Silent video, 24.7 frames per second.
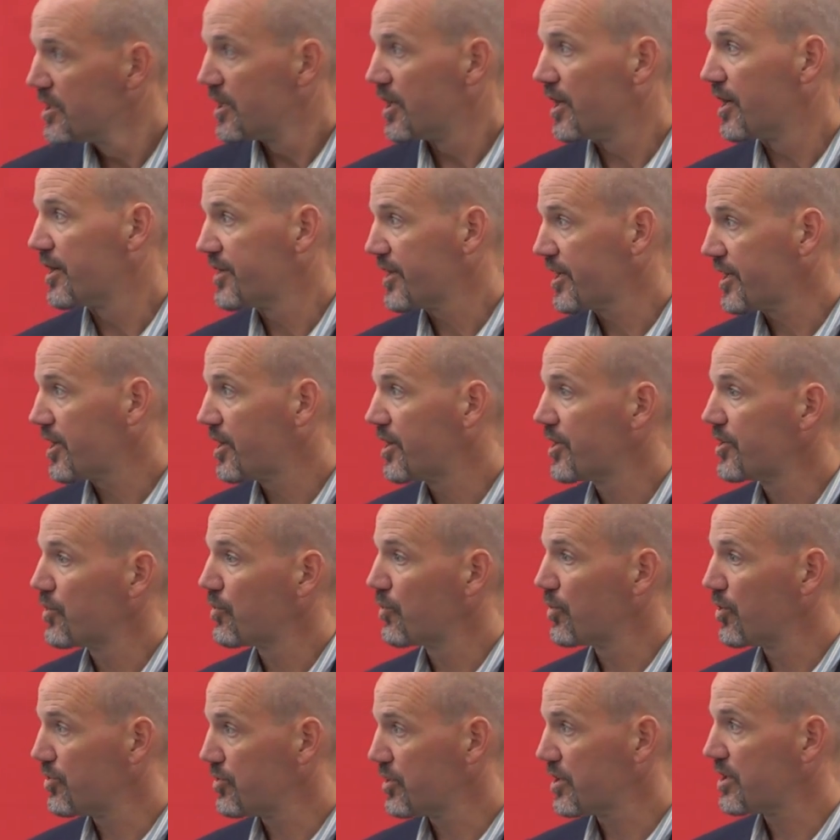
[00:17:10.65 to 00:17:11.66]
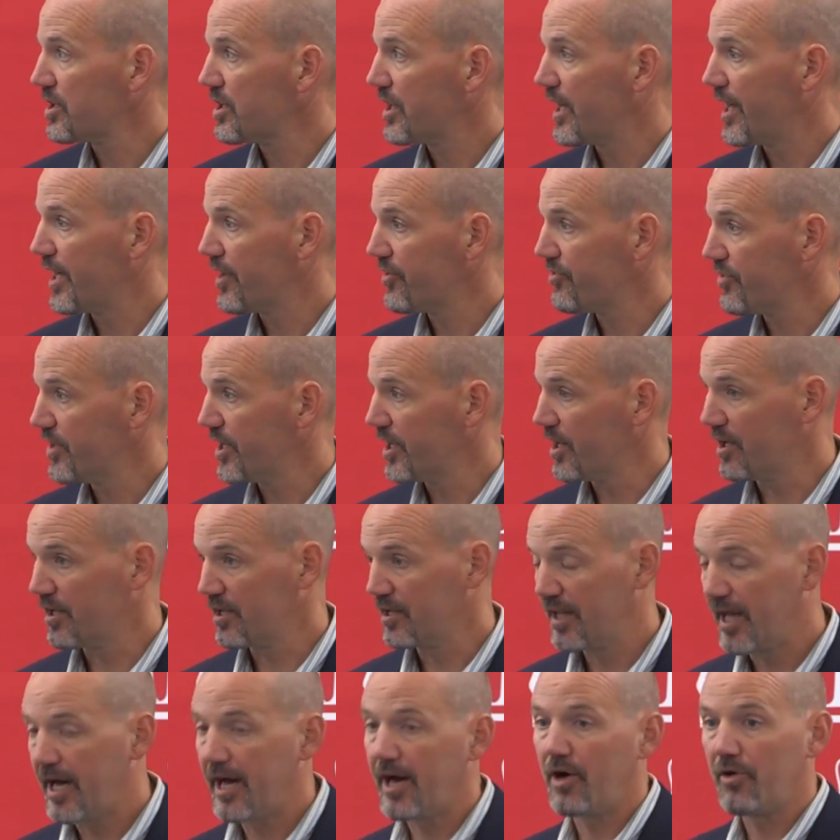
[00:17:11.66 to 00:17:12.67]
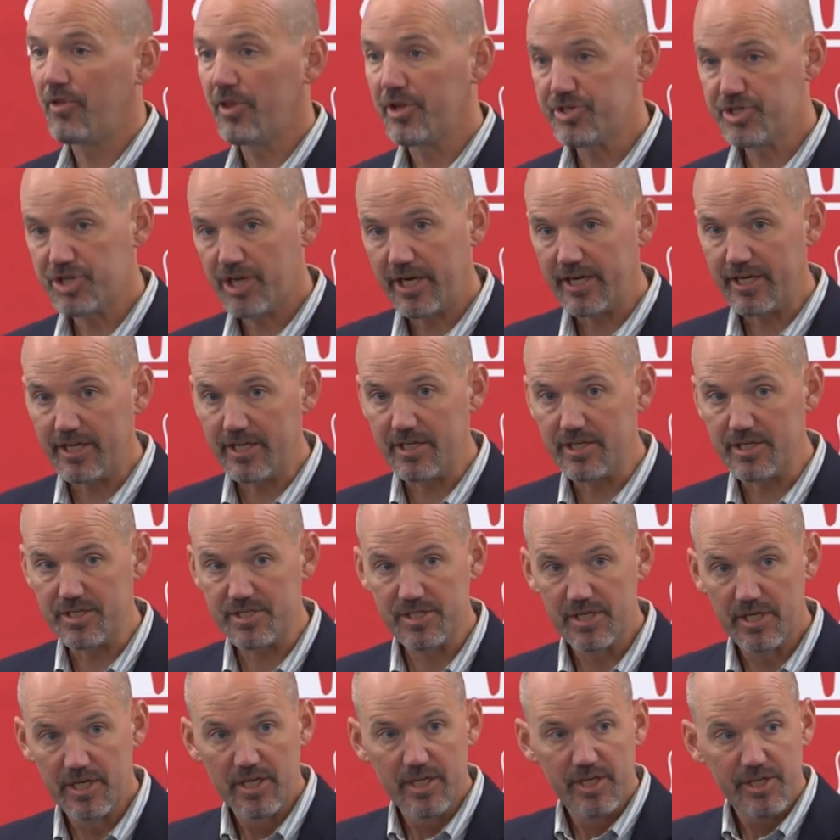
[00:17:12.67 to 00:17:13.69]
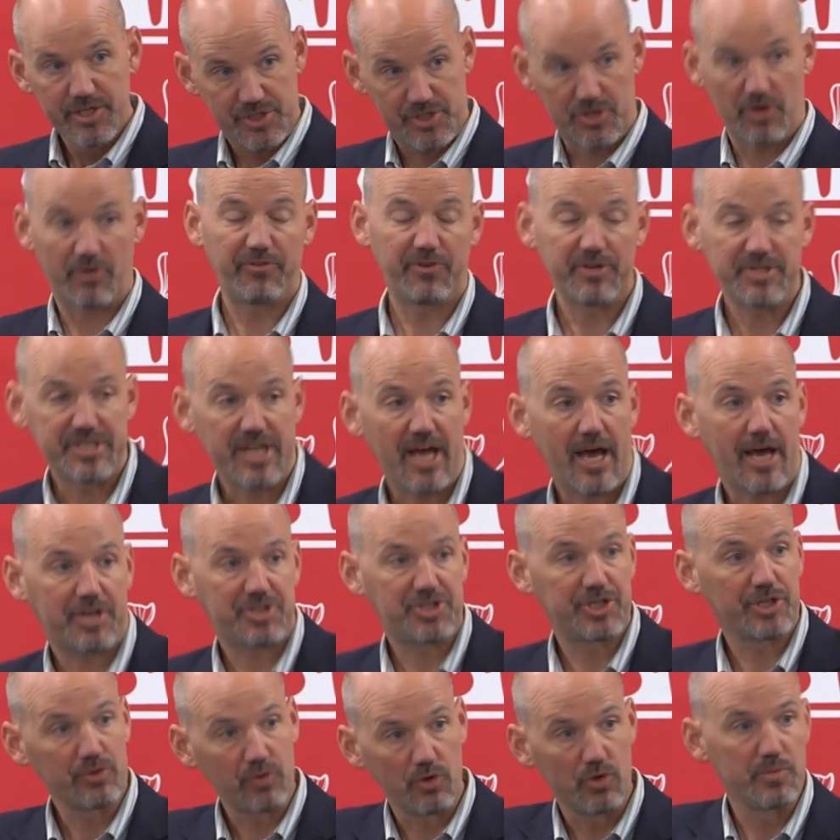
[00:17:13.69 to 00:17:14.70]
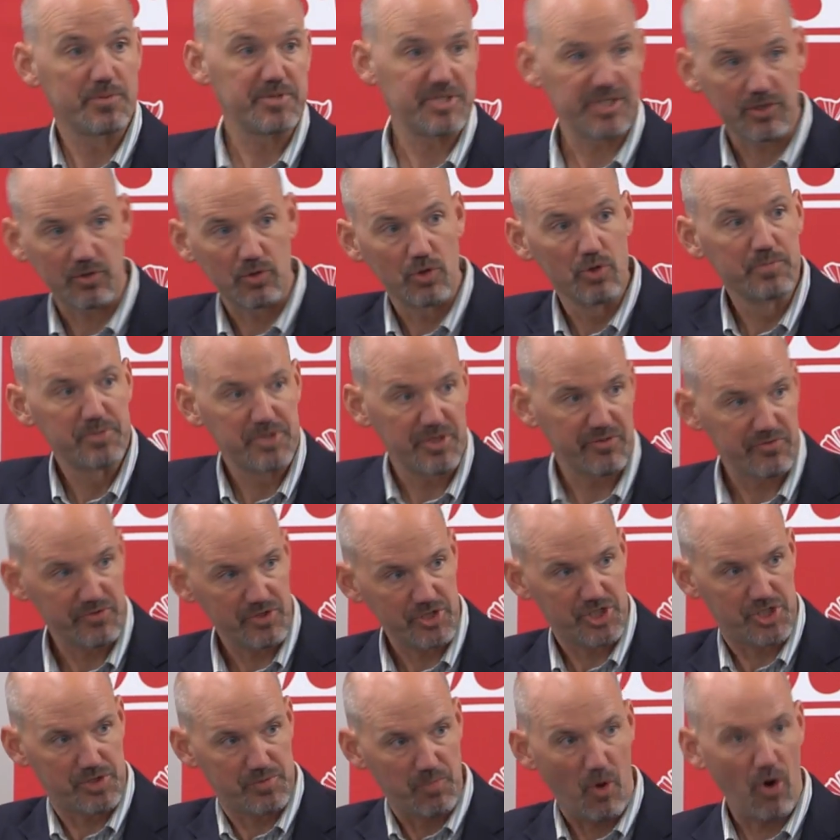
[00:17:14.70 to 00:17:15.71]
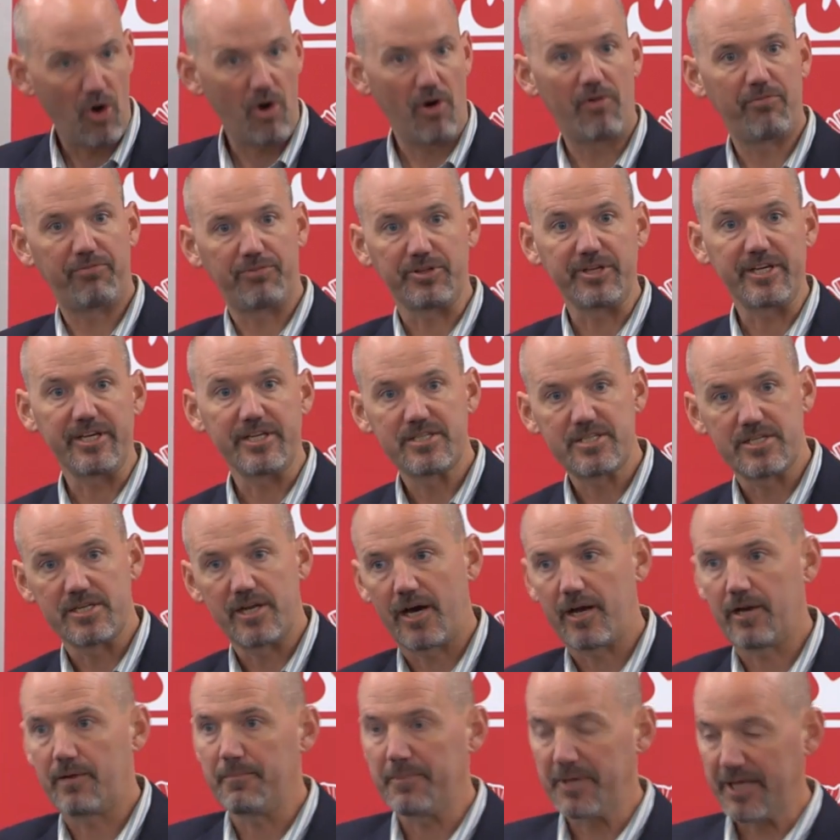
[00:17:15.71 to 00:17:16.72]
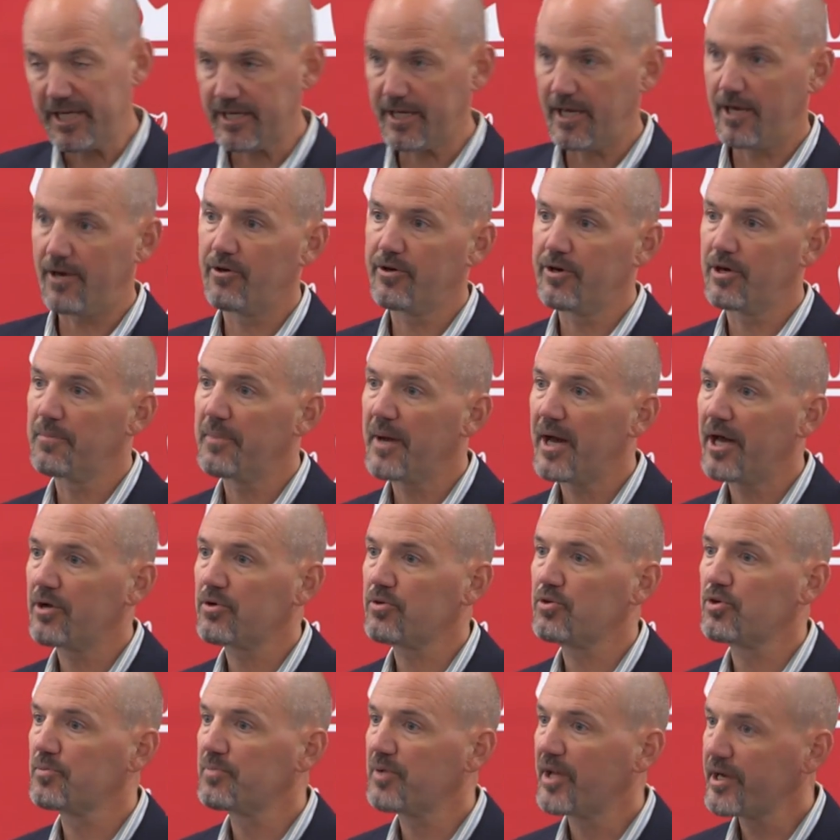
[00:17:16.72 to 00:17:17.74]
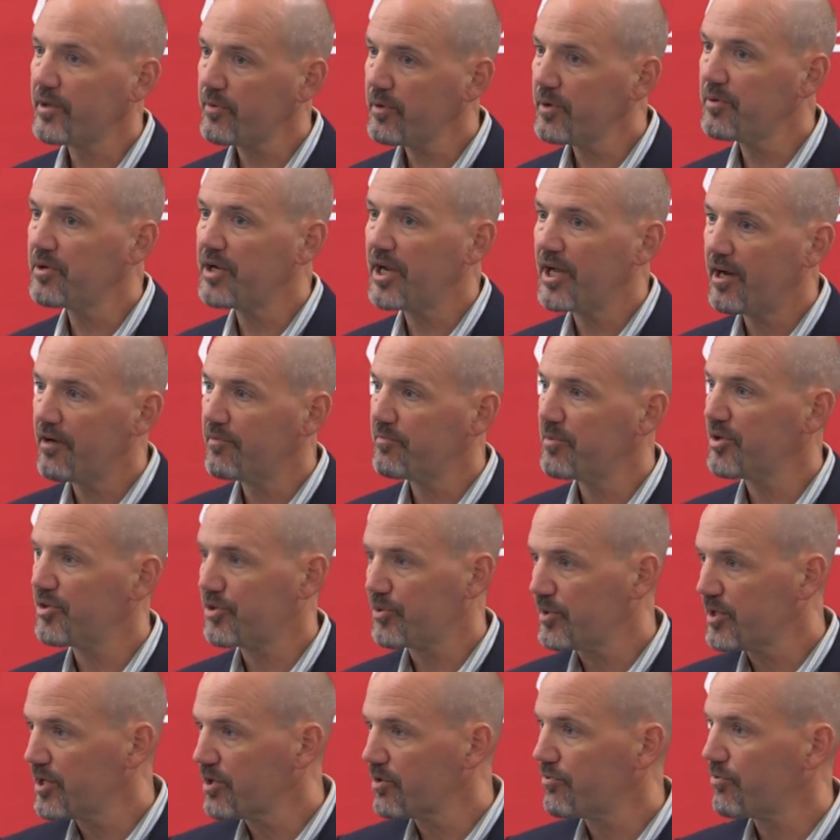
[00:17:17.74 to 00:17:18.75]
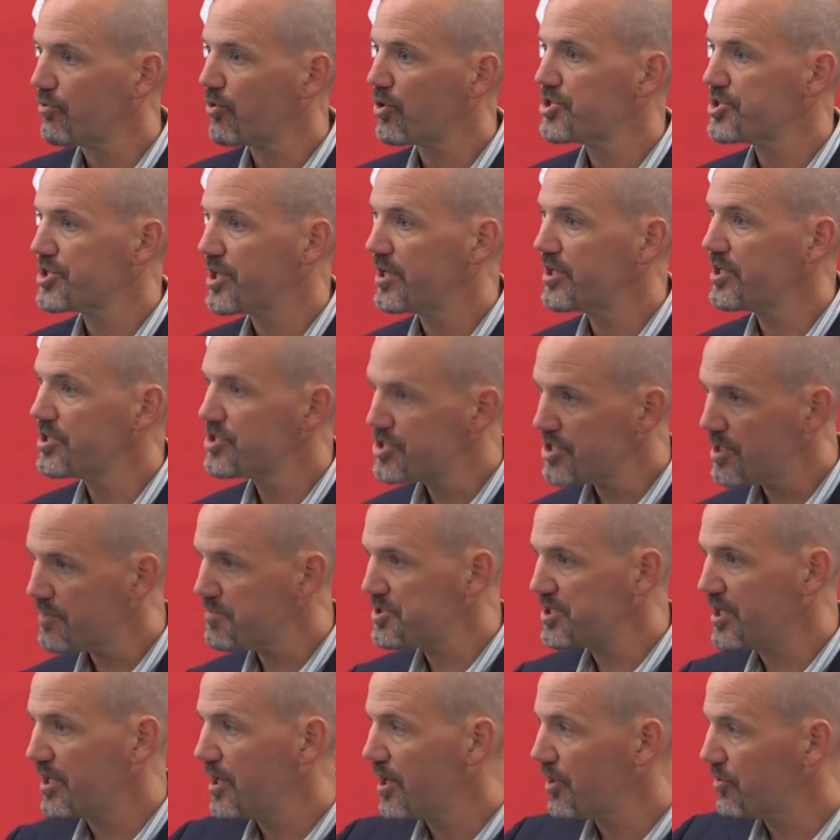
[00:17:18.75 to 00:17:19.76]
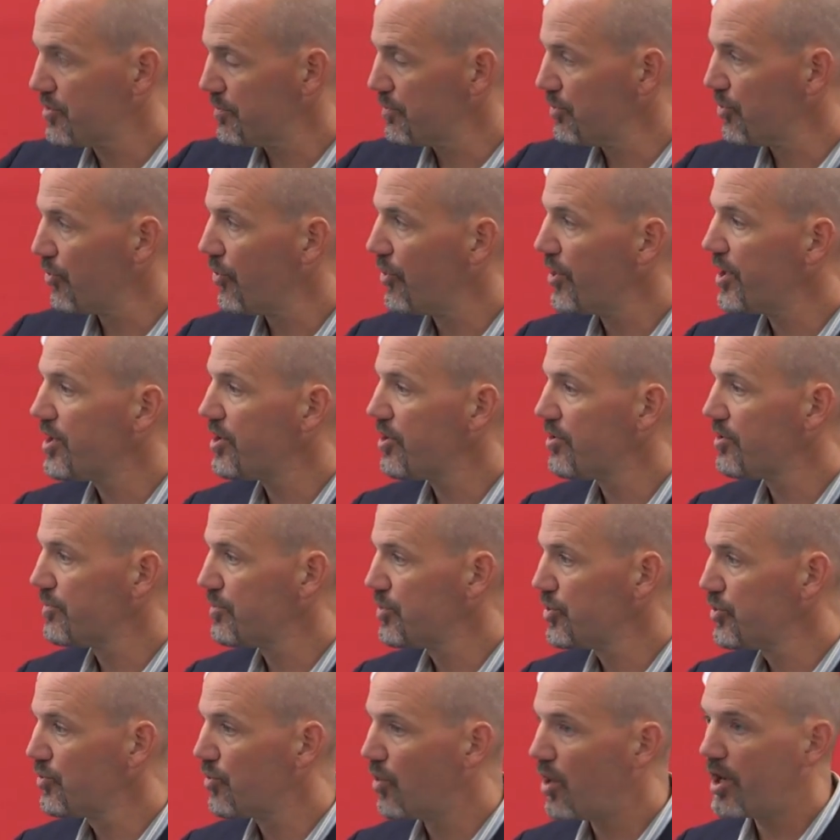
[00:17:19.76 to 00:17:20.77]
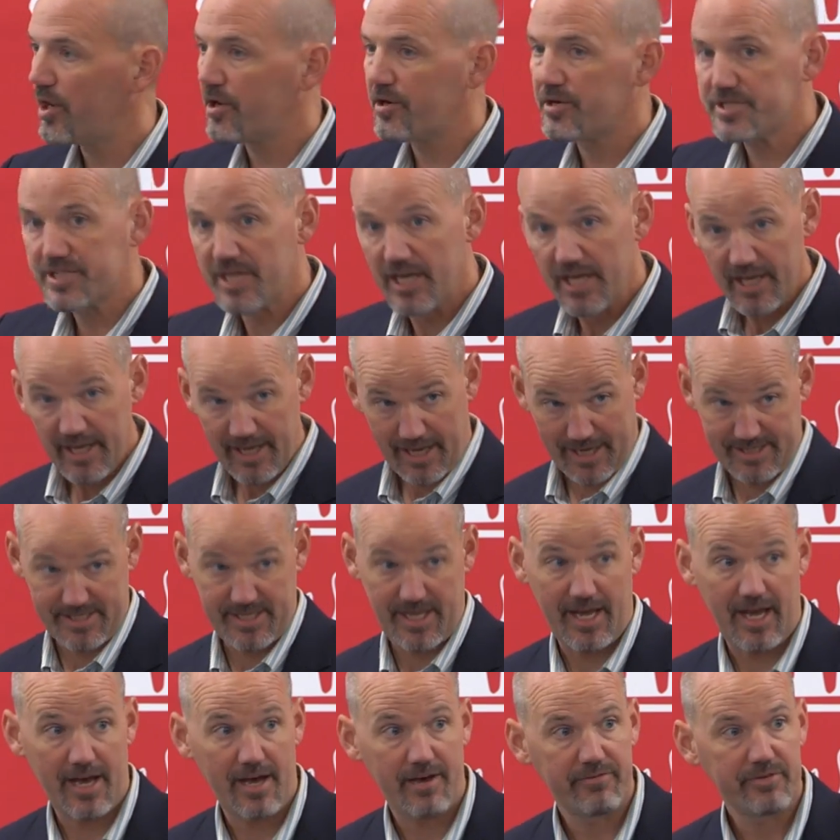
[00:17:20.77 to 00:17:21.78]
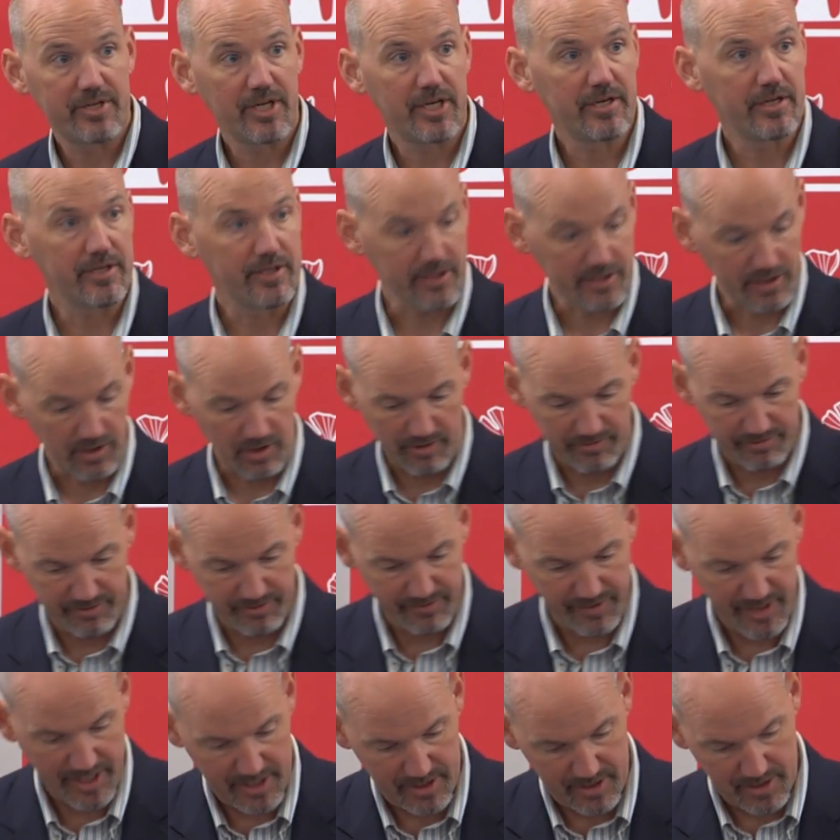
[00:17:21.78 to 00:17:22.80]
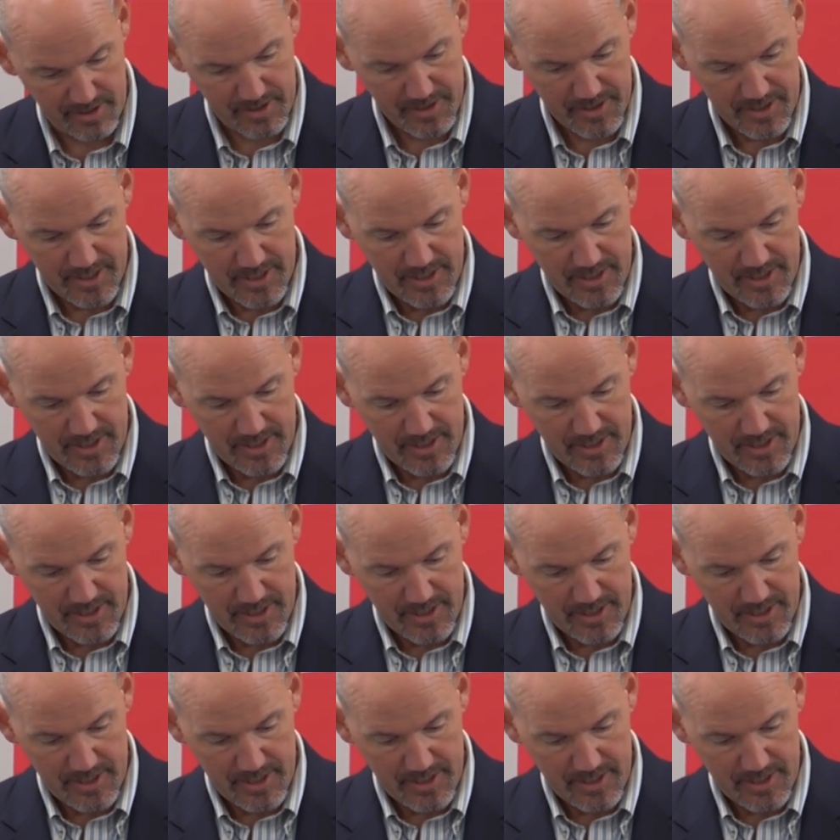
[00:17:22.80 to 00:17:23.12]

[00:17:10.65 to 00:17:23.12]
uh, Ticonderoga class that allow the Chinese surface action groups, the groups of small fleets, not a big carrier battle group like we would have, but three or four Chinese ships can now deploy into the blue waters as they have done in the Gulf of Aden